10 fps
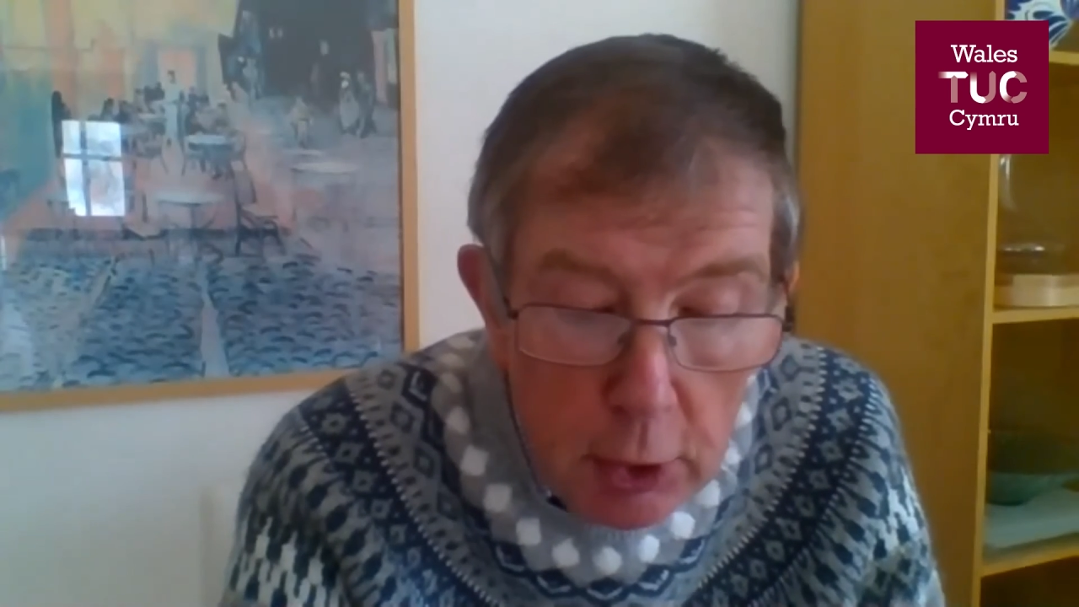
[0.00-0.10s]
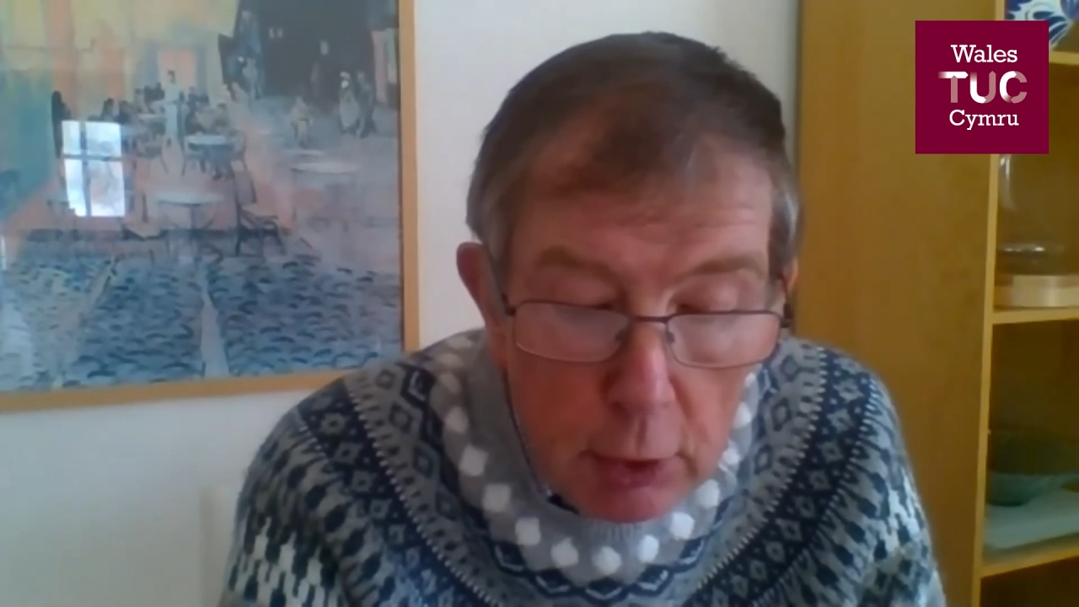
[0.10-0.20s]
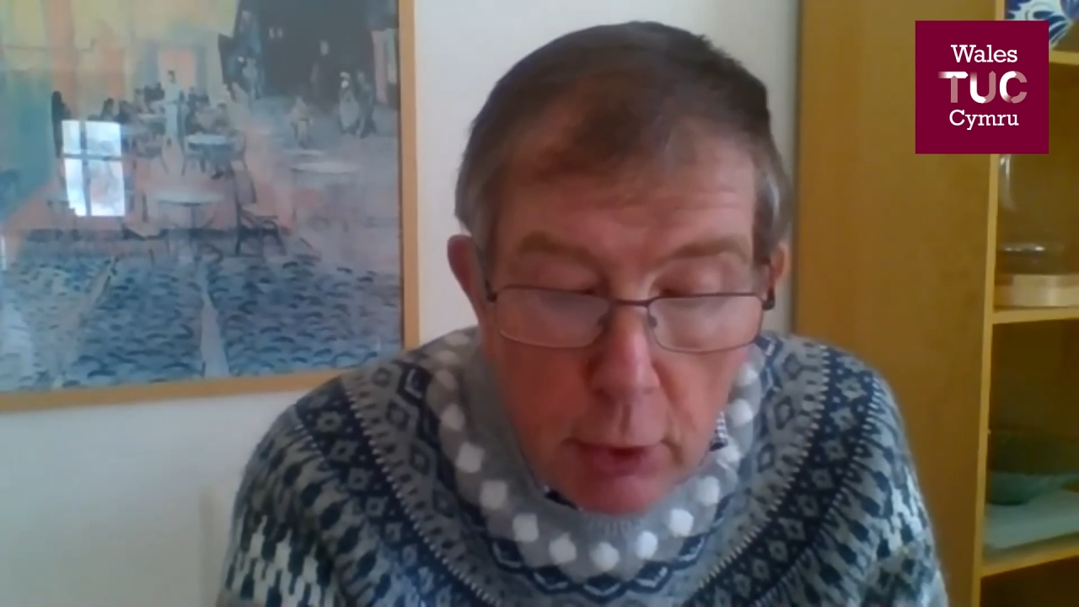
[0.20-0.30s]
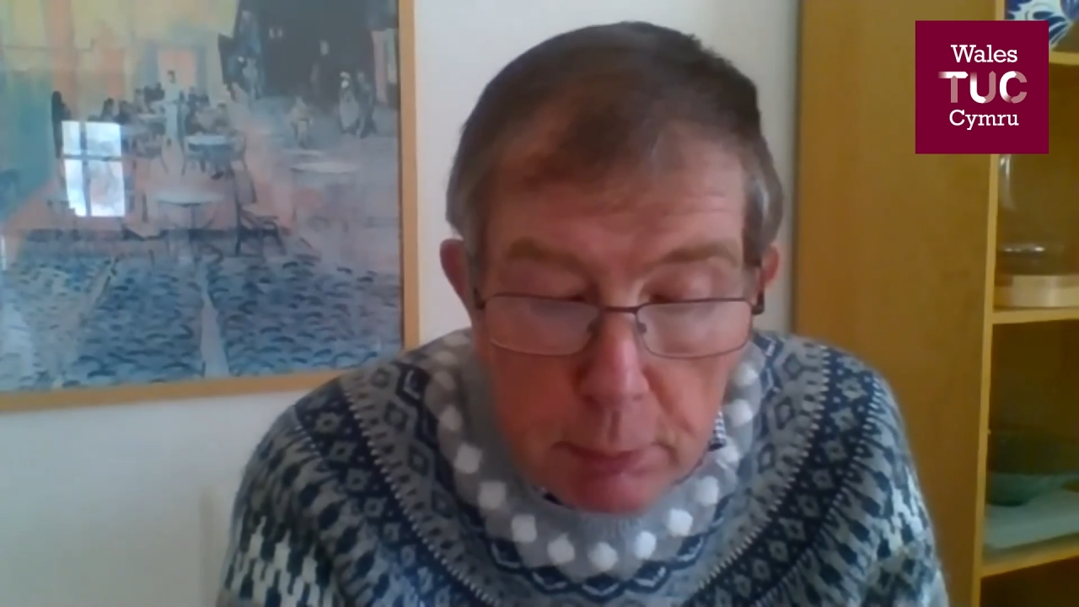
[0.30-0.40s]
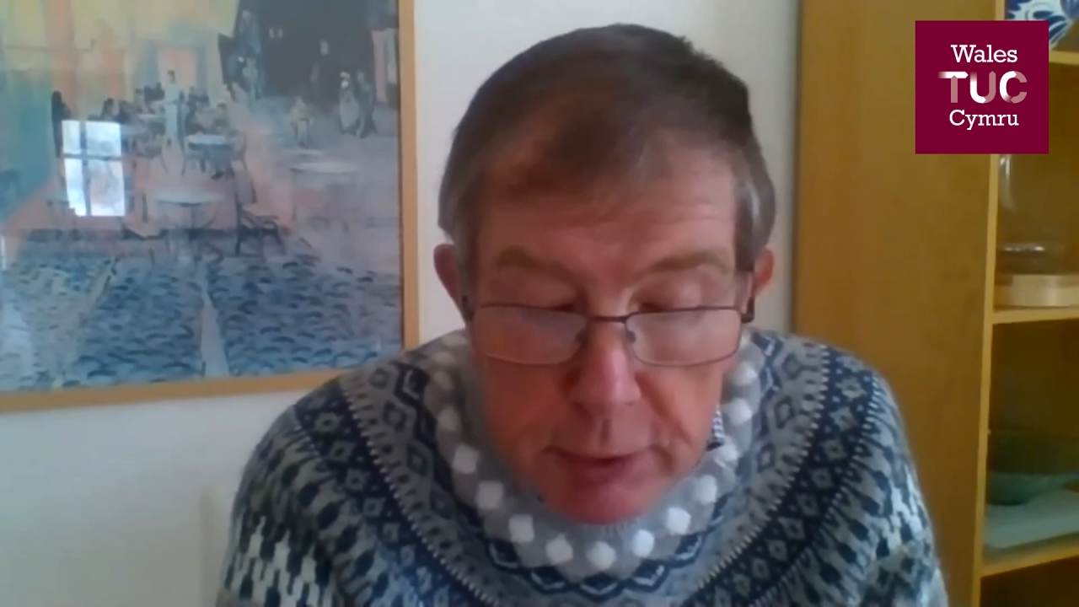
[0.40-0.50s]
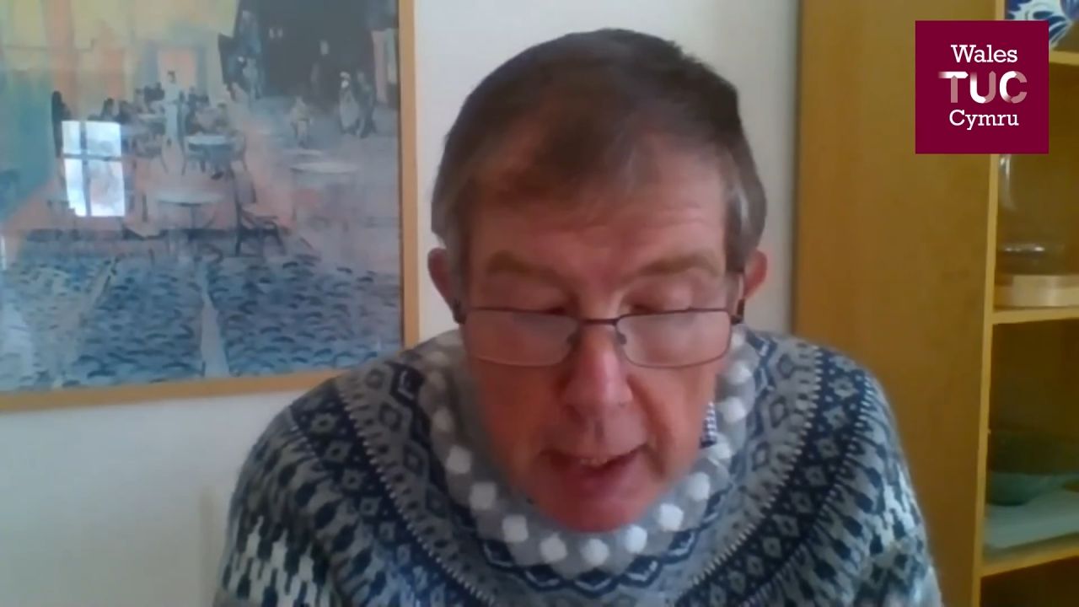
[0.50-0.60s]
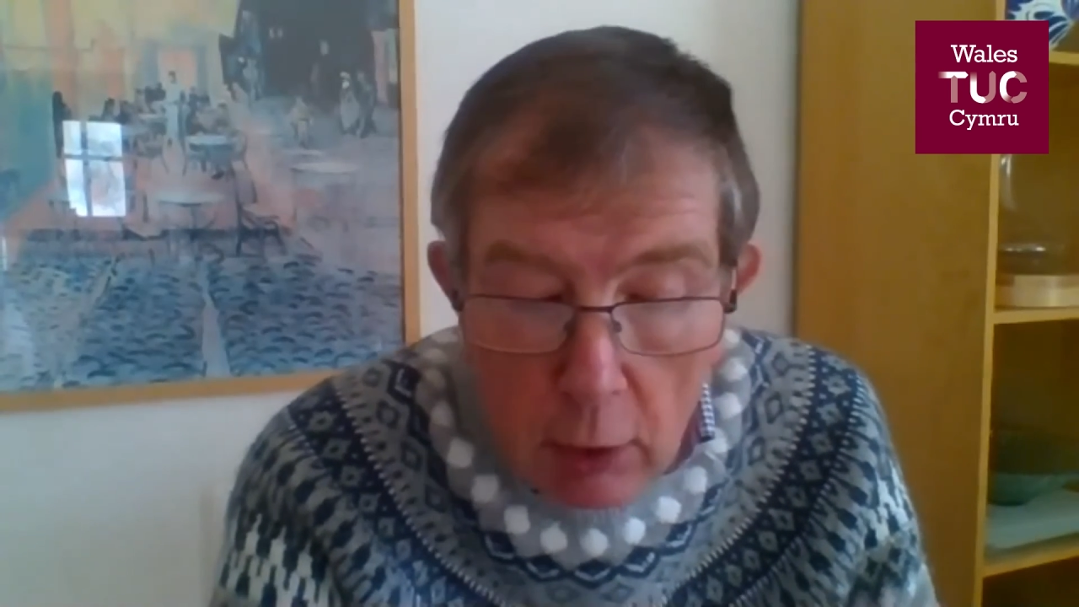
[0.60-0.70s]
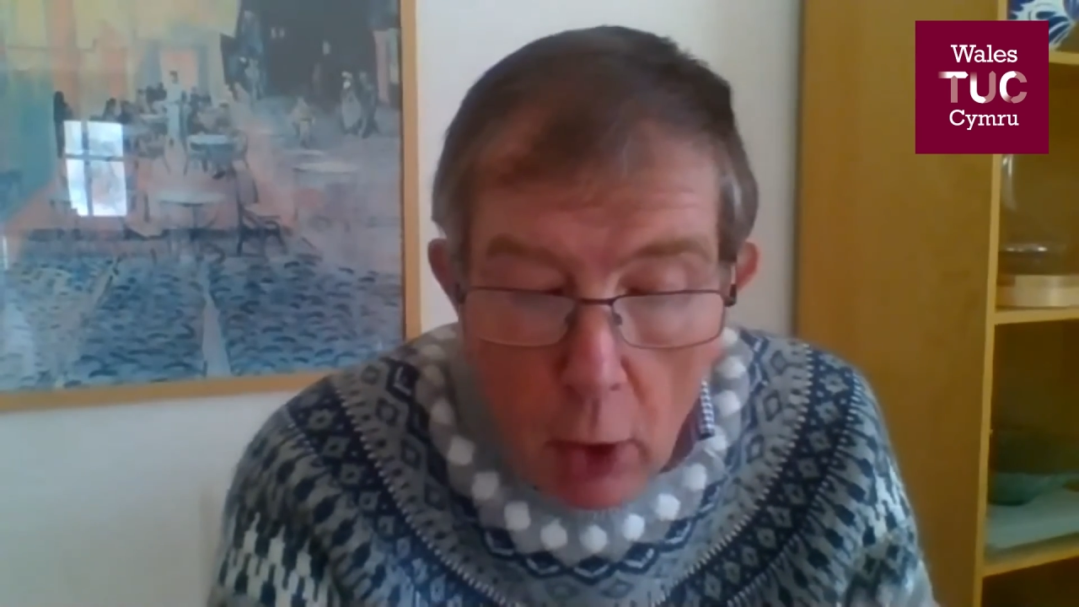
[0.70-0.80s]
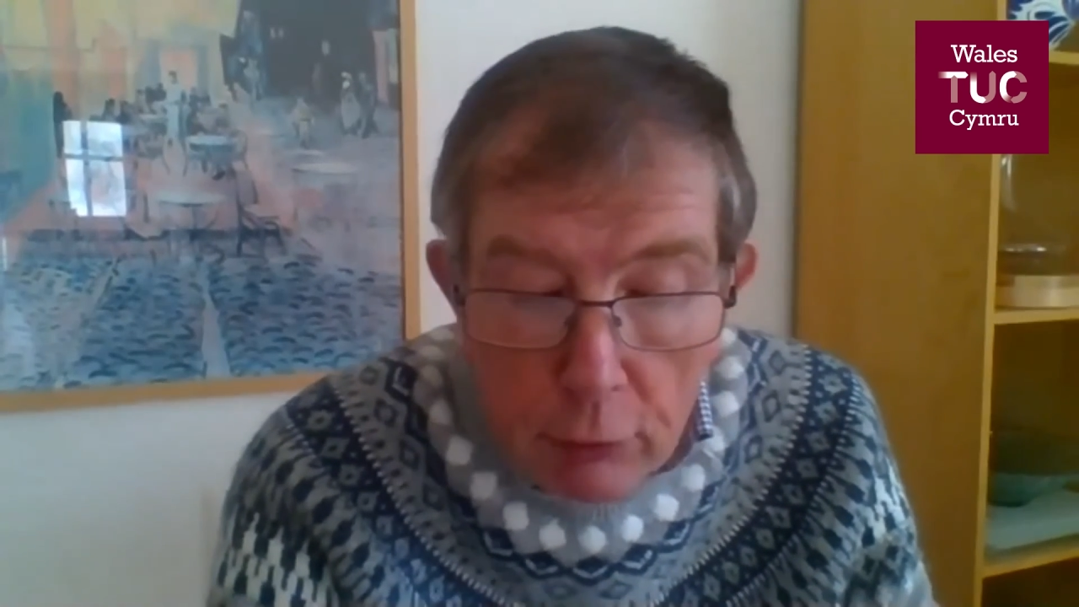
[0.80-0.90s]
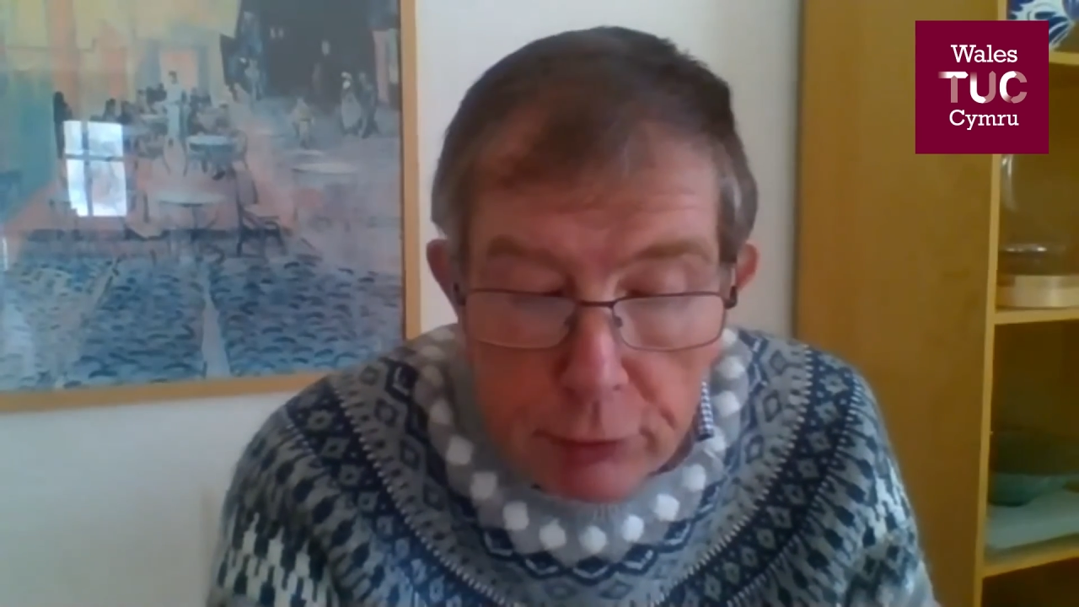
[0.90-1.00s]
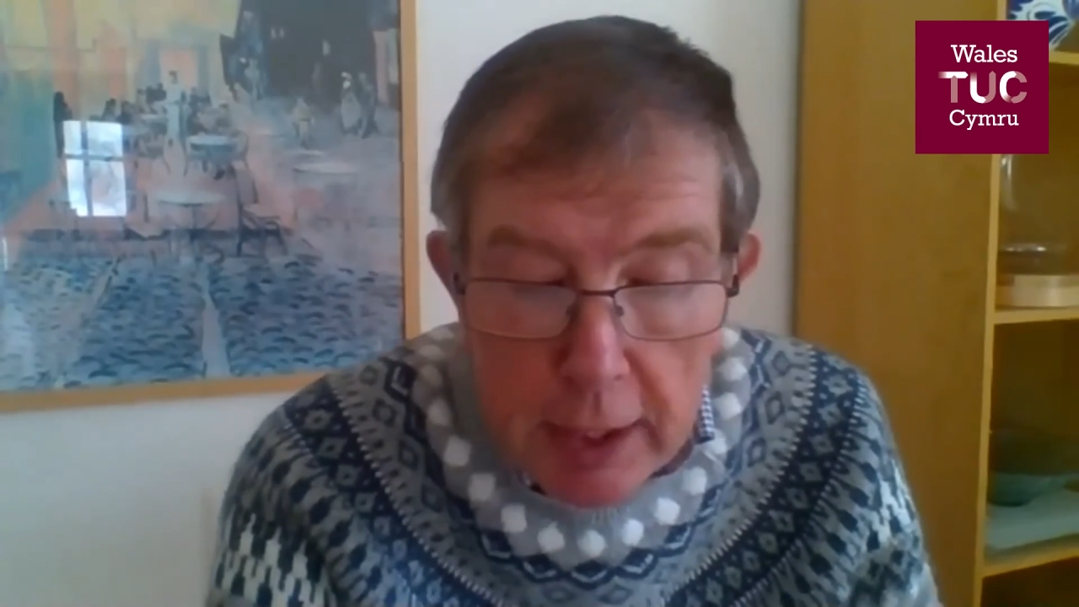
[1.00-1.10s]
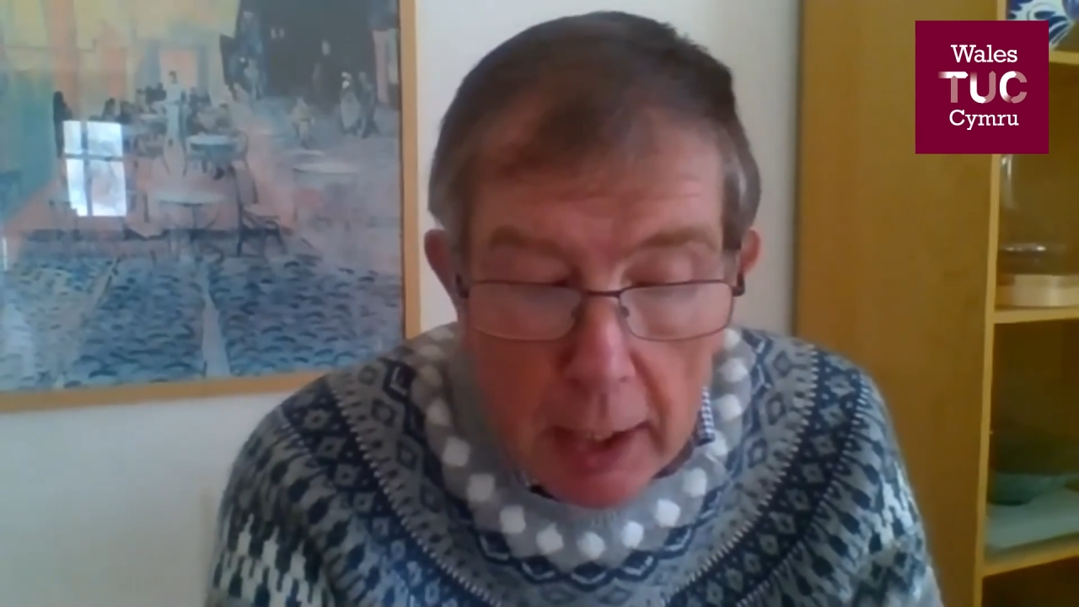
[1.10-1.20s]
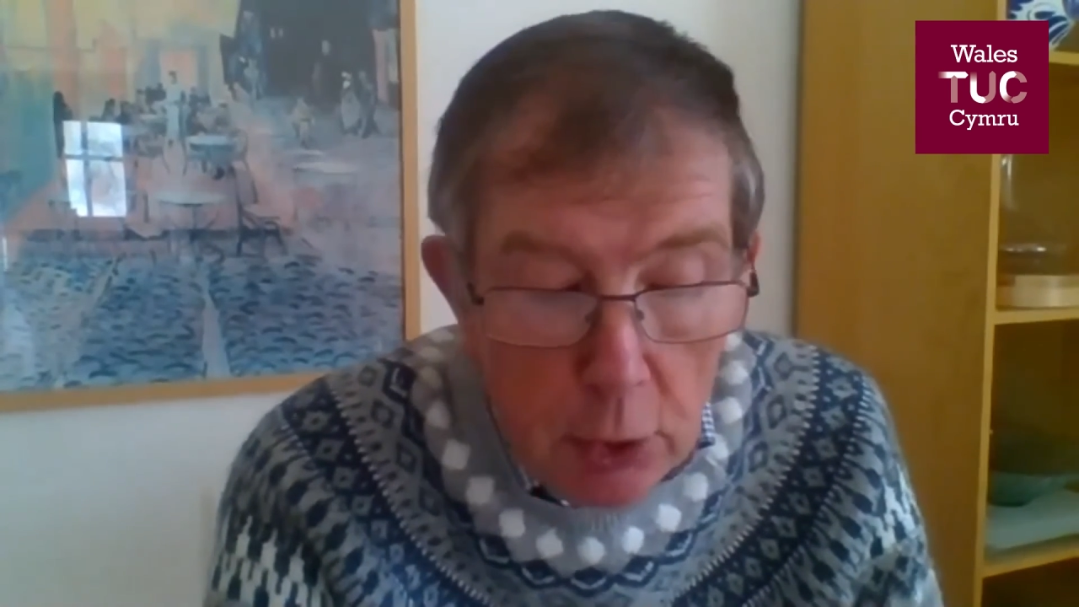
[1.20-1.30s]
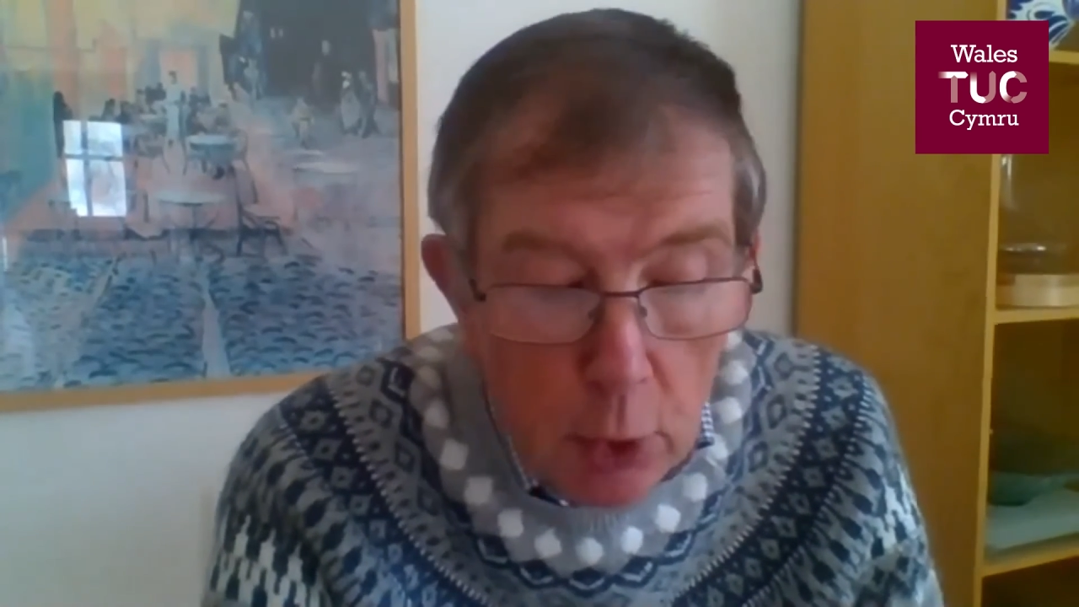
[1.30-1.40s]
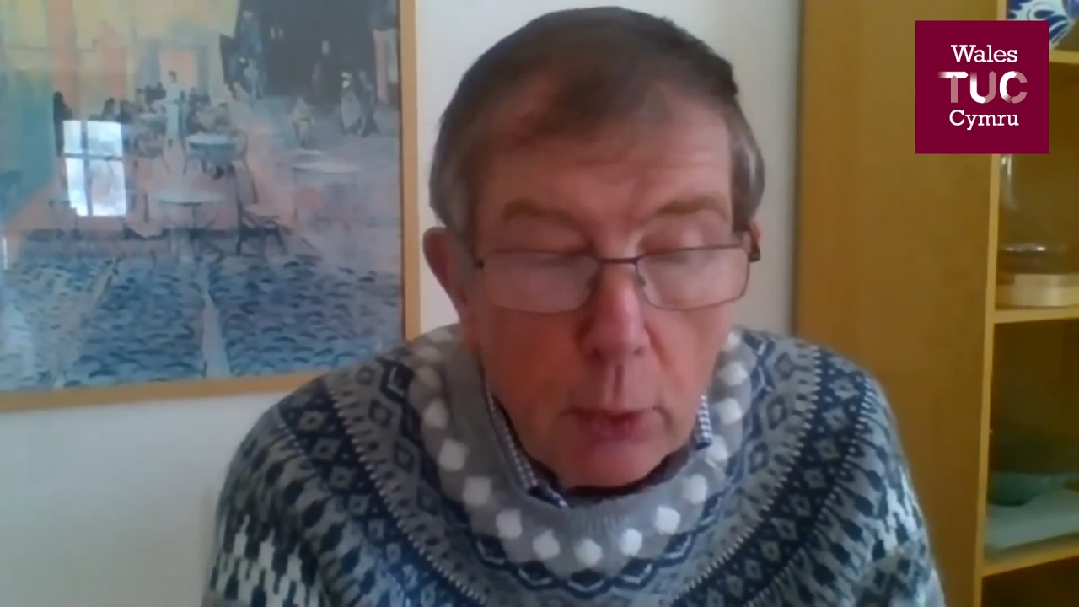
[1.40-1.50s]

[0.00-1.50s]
you've offset